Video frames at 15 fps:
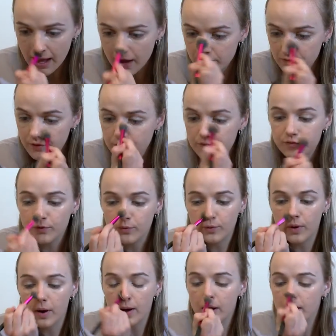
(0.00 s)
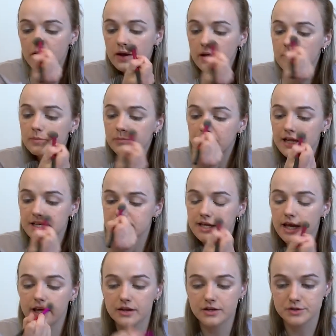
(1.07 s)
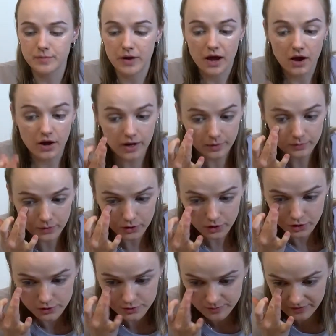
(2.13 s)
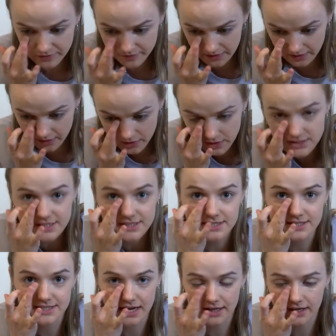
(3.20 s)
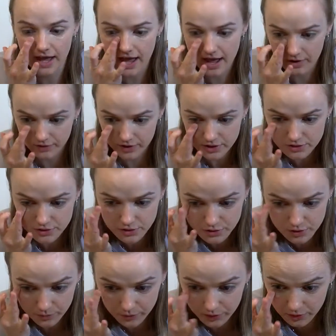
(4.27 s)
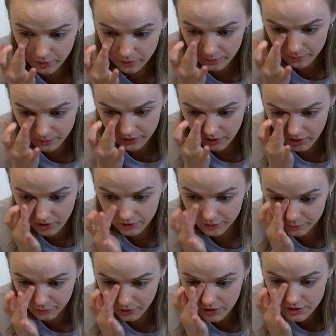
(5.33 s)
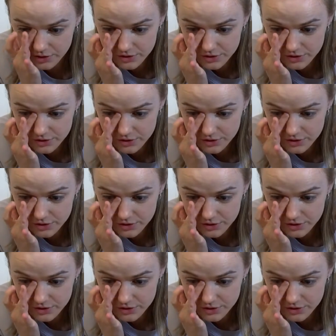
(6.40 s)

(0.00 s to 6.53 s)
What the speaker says: However, for blending it in under my eye, I'm going to use my finger because it's a delicate area, so you don't want to go in with a harder brush.